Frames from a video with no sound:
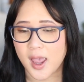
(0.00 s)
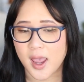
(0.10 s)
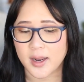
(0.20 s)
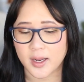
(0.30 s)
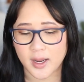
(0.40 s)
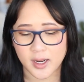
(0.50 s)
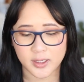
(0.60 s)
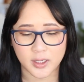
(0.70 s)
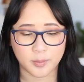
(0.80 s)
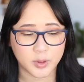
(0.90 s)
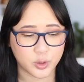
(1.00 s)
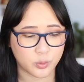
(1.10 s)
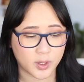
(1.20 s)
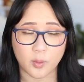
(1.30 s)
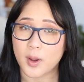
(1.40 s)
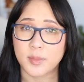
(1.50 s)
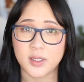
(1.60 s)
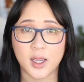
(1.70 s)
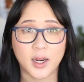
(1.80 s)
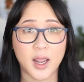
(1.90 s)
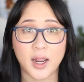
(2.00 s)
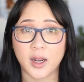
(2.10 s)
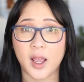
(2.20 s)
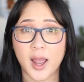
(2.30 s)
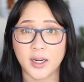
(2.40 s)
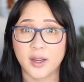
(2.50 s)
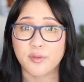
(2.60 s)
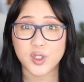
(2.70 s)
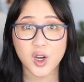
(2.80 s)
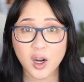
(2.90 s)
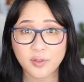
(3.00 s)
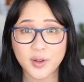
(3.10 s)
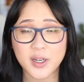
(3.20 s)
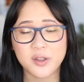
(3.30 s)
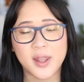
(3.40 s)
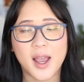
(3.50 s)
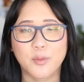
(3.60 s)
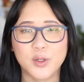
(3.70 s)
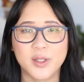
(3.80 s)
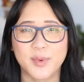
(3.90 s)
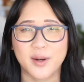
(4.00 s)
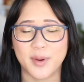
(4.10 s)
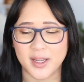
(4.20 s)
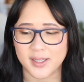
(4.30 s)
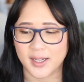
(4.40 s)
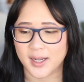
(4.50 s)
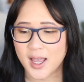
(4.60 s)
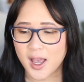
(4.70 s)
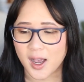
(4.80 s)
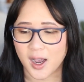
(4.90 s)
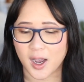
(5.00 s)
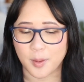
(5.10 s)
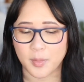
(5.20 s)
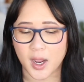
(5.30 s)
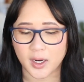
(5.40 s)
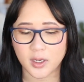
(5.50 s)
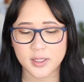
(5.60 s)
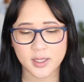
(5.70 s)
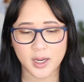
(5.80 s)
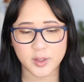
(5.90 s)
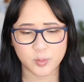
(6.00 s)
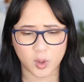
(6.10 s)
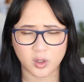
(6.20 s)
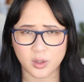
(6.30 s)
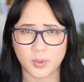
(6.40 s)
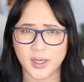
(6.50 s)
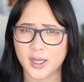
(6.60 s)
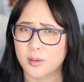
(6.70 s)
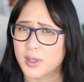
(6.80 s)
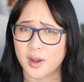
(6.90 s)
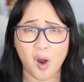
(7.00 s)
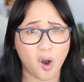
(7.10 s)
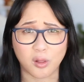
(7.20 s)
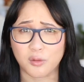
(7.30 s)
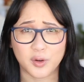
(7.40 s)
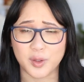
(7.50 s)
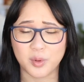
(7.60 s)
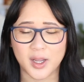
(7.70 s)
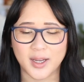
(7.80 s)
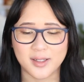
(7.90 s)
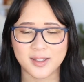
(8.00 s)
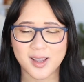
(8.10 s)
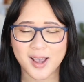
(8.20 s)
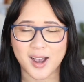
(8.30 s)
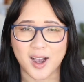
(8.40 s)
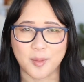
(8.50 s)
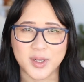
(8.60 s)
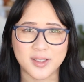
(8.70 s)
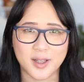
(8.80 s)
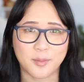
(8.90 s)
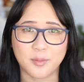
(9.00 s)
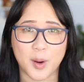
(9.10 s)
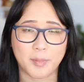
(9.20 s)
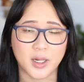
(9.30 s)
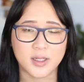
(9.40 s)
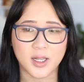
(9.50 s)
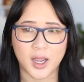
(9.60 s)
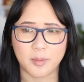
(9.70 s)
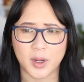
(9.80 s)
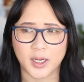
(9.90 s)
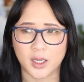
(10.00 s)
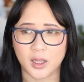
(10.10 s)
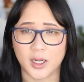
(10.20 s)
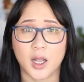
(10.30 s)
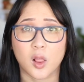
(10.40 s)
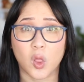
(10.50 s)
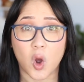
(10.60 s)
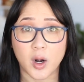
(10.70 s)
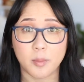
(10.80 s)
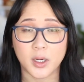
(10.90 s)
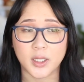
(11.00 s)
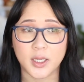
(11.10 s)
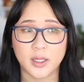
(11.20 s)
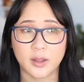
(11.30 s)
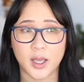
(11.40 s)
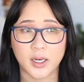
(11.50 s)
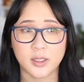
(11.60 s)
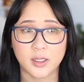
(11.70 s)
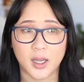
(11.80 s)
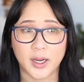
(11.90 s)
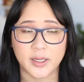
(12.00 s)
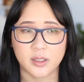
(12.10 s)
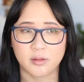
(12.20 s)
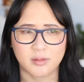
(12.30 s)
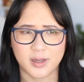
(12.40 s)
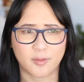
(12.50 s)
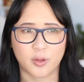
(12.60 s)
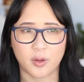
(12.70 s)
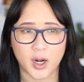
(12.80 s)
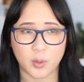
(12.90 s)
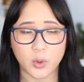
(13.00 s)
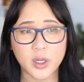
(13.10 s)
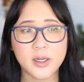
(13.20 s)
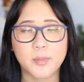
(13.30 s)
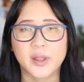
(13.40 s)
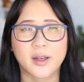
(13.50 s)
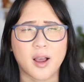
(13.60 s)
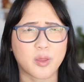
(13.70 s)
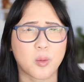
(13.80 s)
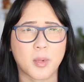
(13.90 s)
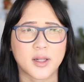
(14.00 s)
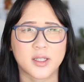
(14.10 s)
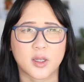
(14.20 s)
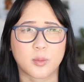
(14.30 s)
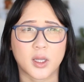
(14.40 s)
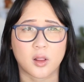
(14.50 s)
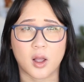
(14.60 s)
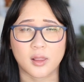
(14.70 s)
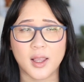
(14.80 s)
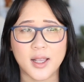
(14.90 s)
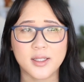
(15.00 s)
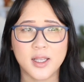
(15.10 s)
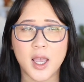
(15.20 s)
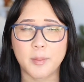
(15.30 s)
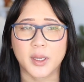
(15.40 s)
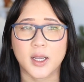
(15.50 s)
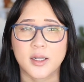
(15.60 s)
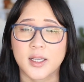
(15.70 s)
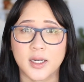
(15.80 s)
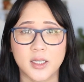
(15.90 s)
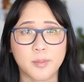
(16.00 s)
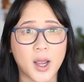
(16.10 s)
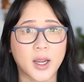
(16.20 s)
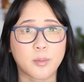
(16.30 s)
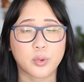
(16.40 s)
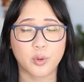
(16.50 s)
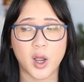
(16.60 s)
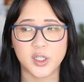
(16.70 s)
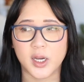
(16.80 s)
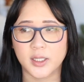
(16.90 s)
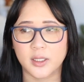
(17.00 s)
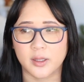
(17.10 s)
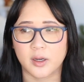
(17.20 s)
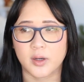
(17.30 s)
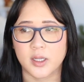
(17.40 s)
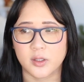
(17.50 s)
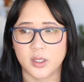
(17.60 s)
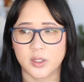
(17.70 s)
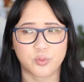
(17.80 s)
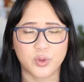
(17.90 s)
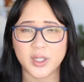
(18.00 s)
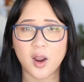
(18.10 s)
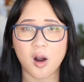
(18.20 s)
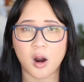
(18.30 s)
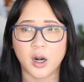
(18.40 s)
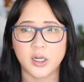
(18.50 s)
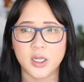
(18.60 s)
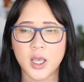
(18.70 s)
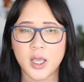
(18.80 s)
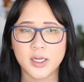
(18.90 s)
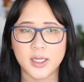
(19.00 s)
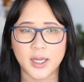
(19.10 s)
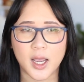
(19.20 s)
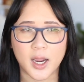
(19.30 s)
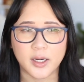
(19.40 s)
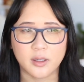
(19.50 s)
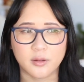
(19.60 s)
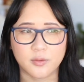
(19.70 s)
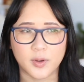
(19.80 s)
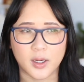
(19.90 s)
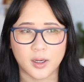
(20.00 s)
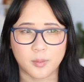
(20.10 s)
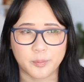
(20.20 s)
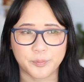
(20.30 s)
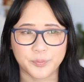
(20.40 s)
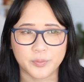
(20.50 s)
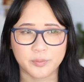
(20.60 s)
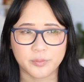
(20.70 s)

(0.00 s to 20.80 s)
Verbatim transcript: and I ended up doing web design and adding photography into that, which has been amazing. Um, I gotta say, sparkle and white can be all over the place. Um, some months I make like a lot of money that I never thought I would, but then other months it'll be a lot less because it is by project. There is, it's really hard to kind of um,